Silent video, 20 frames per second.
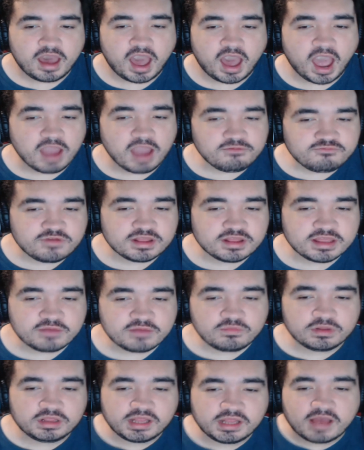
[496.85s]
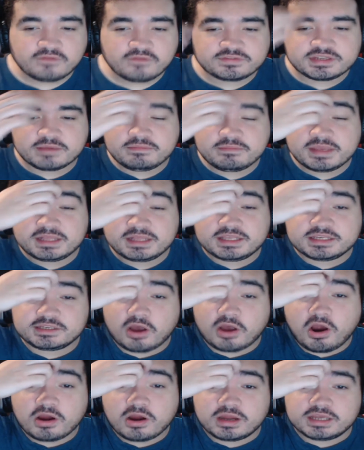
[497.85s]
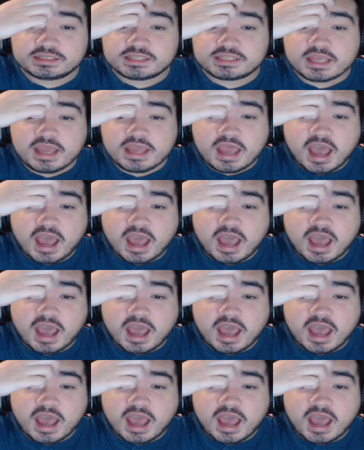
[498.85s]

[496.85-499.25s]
I really would love to meet this artist.